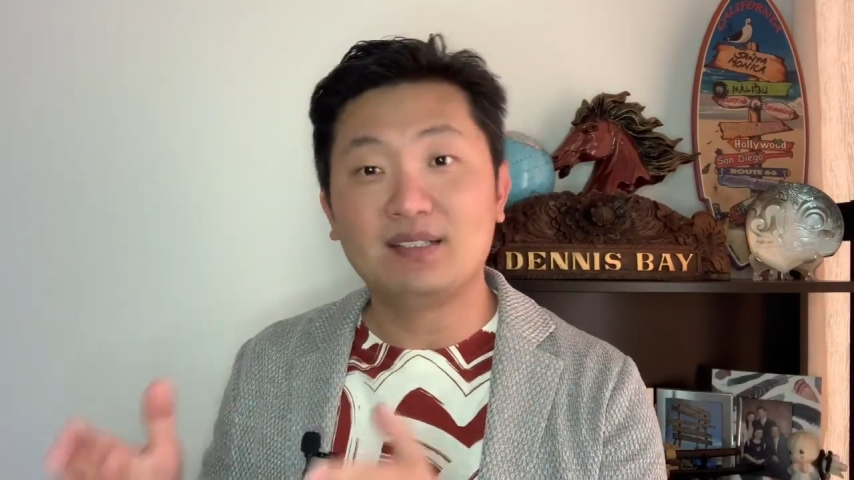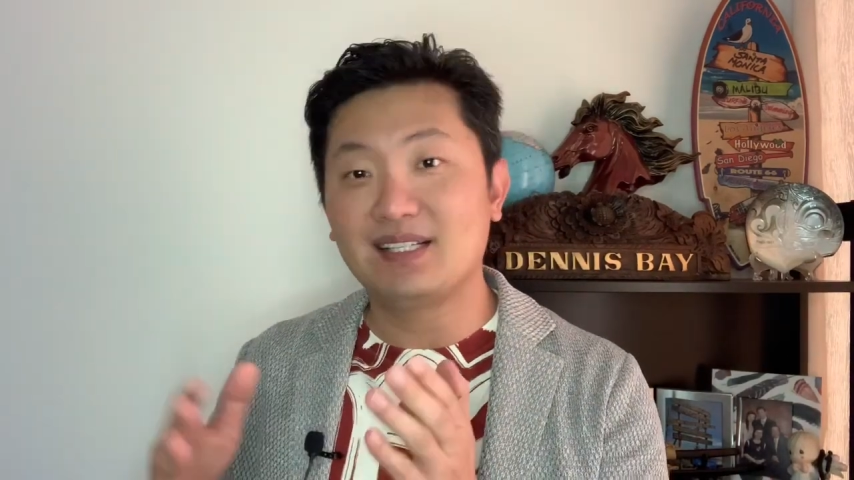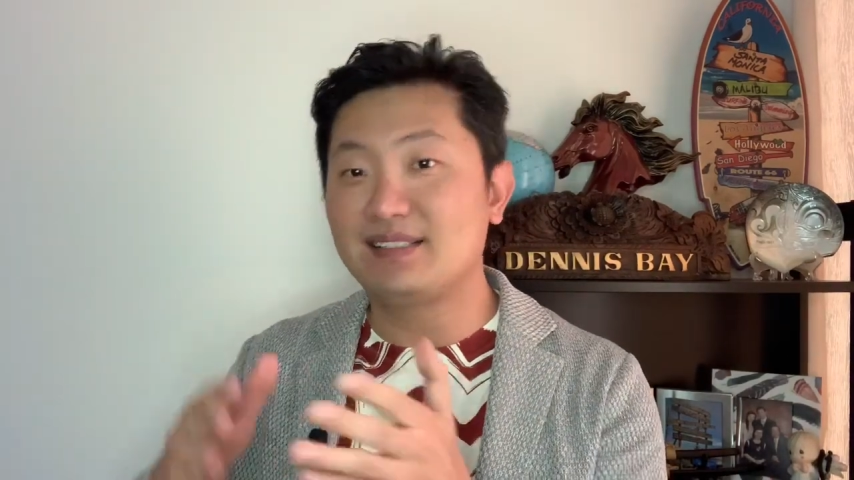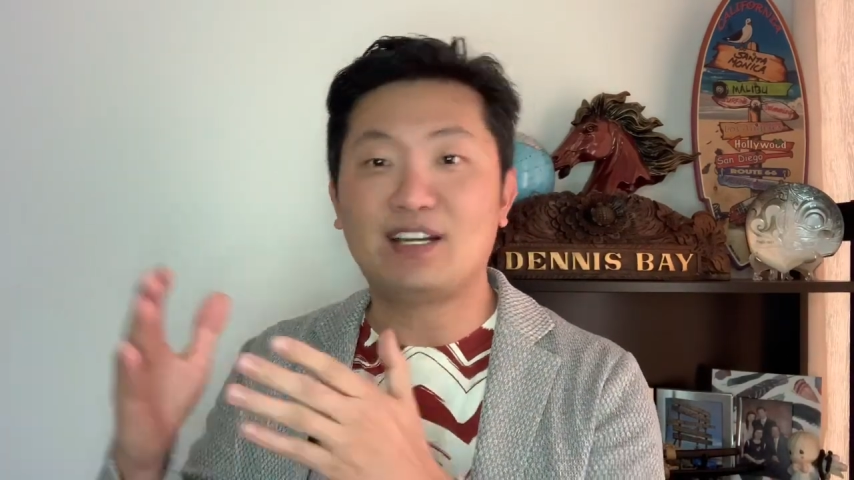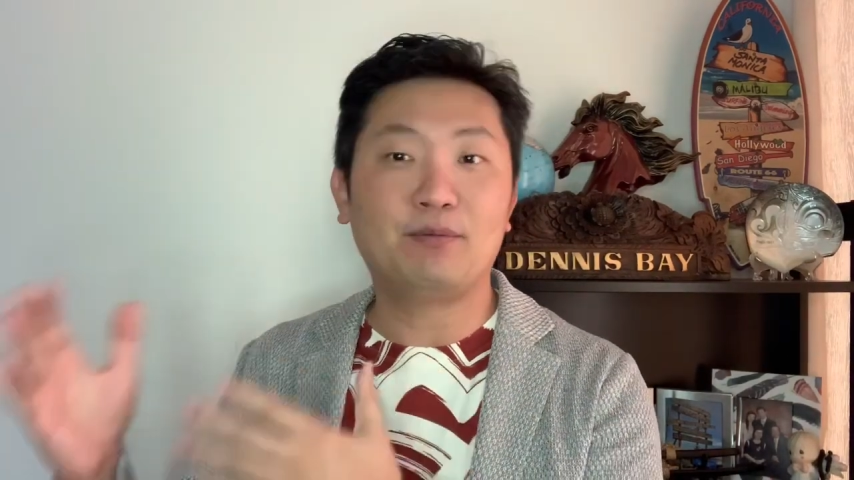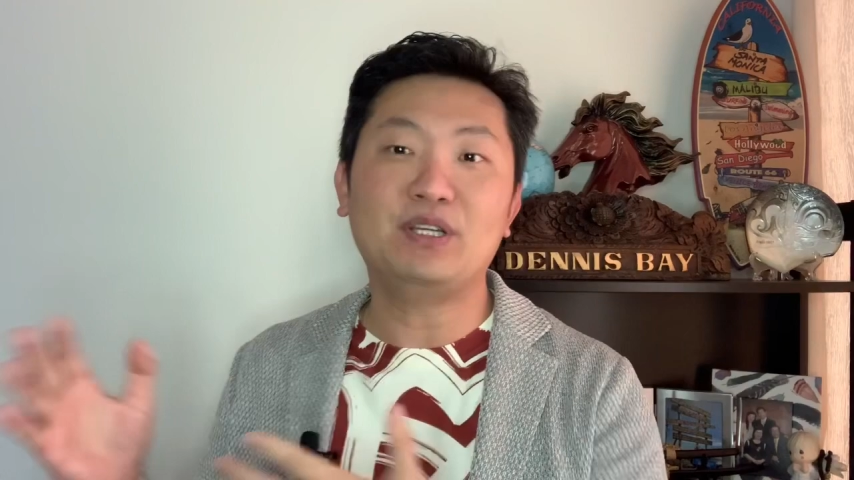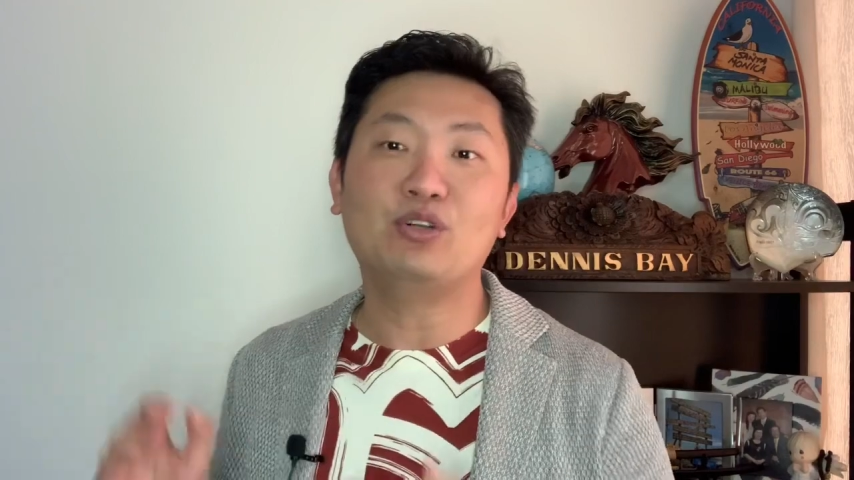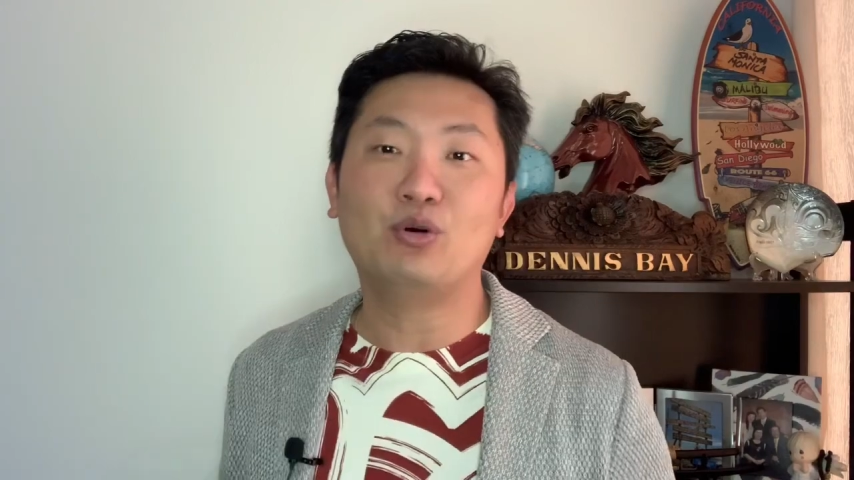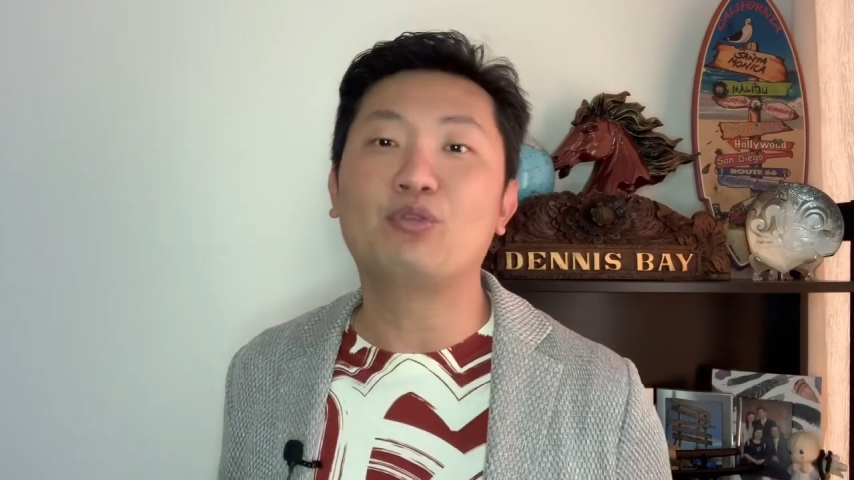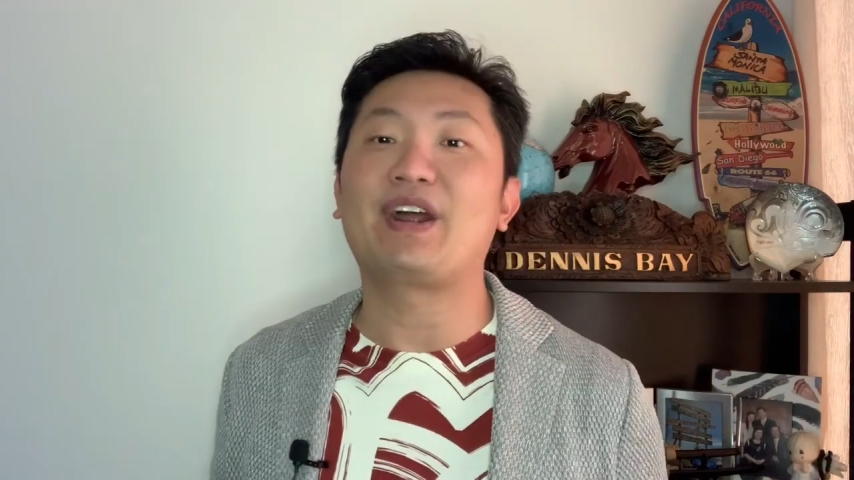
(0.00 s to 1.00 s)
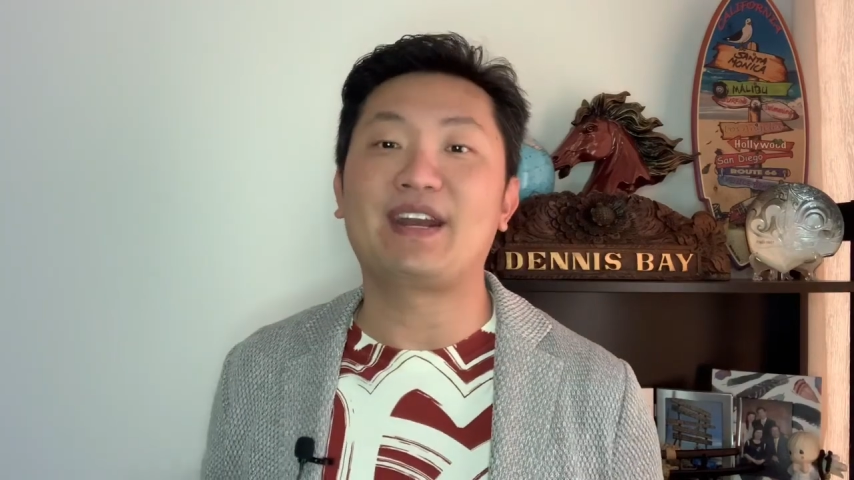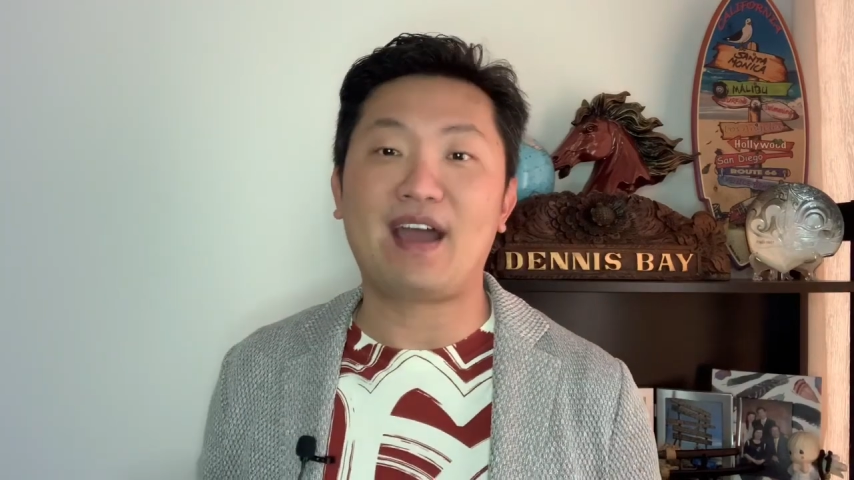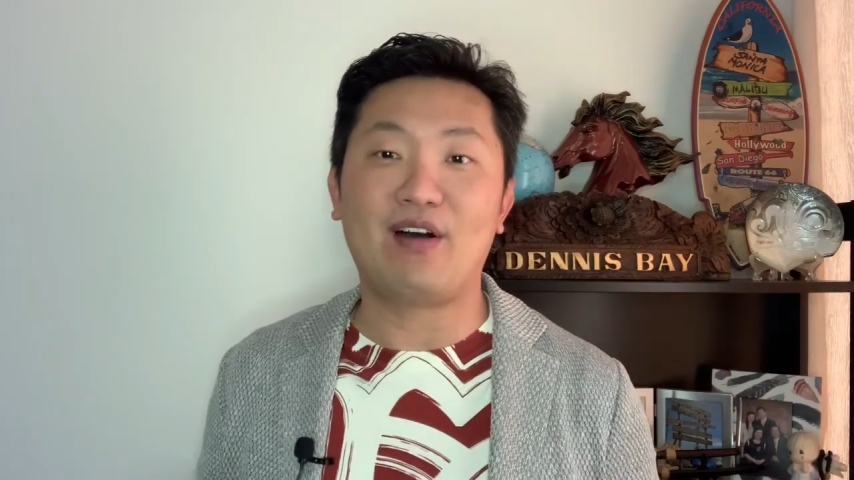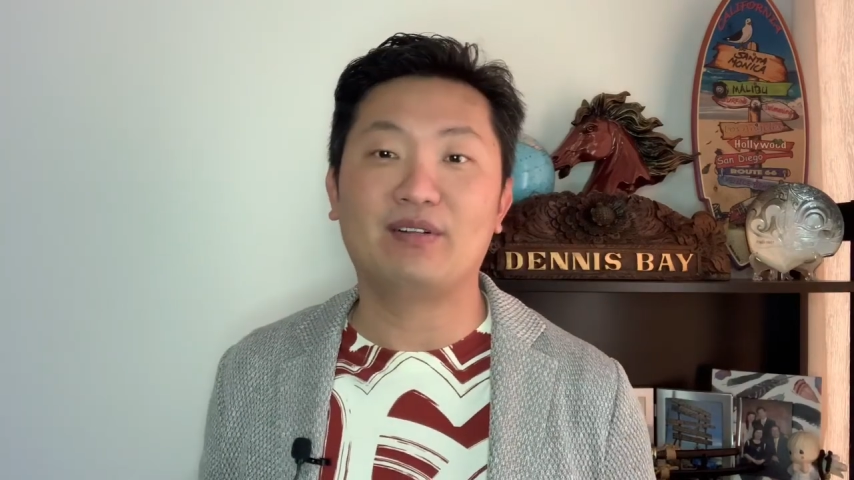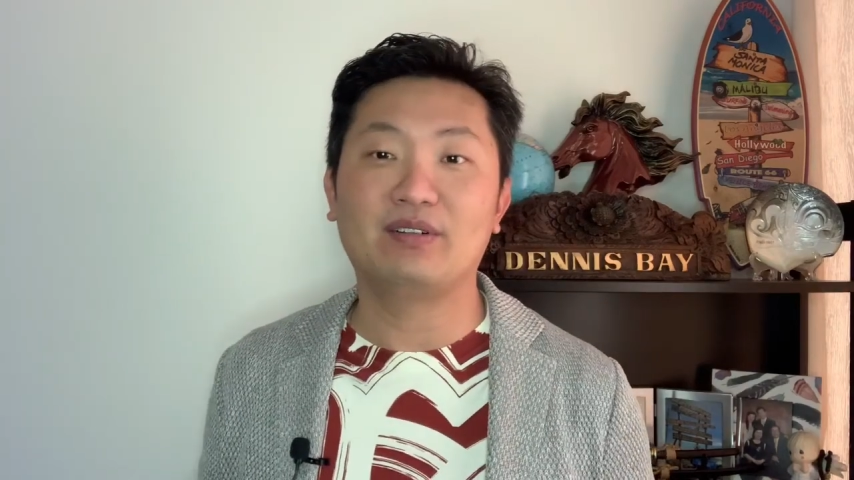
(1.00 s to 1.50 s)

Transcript: just tell me no right now,